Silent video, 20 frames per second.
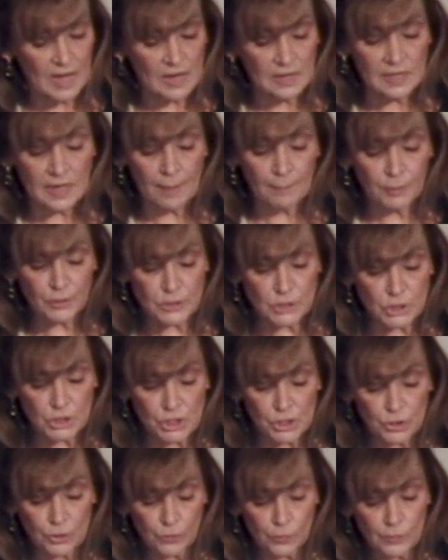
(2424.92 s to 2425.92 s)
Number
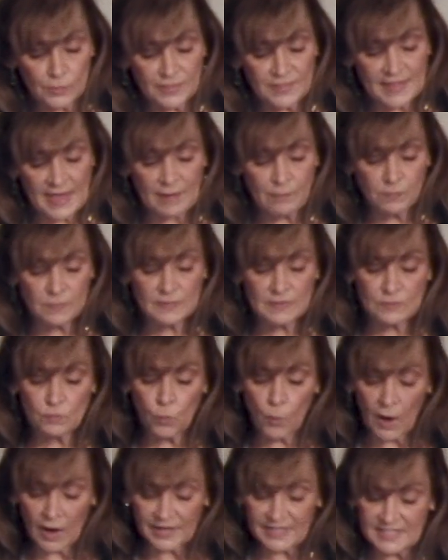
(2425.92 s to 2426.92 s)
two, they
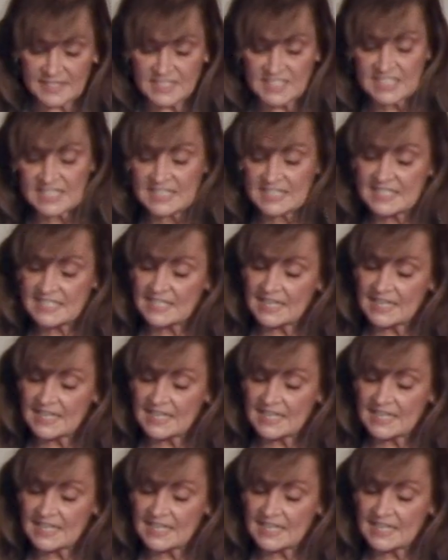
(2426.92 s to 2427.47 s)
wanted to